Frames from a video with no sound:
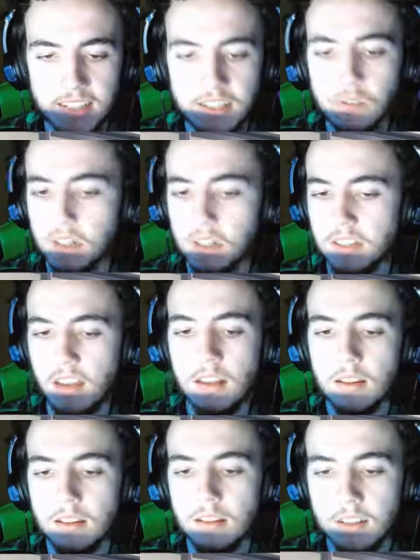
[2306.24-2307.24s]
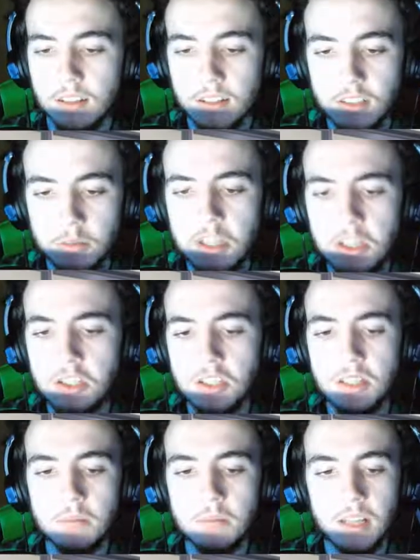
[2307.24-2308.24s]
interesting. To me, she
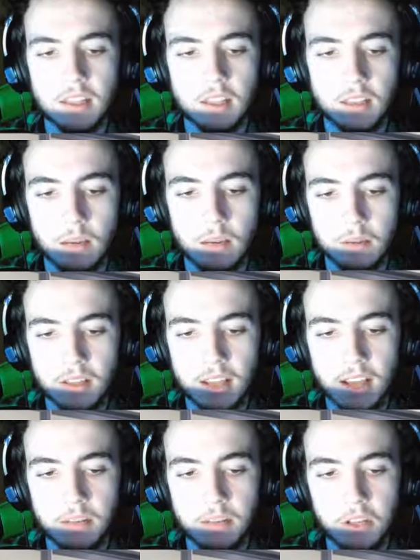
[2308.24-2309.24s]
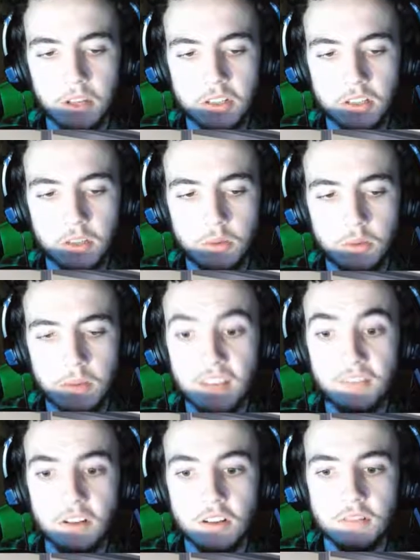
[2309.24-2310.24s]
seemed like the kind of person who would
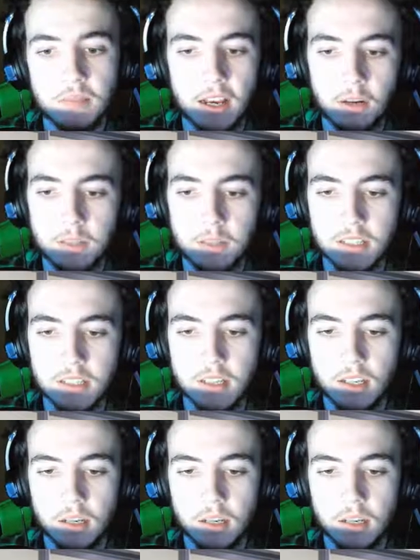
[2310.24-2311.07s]
make fun of my hobbies,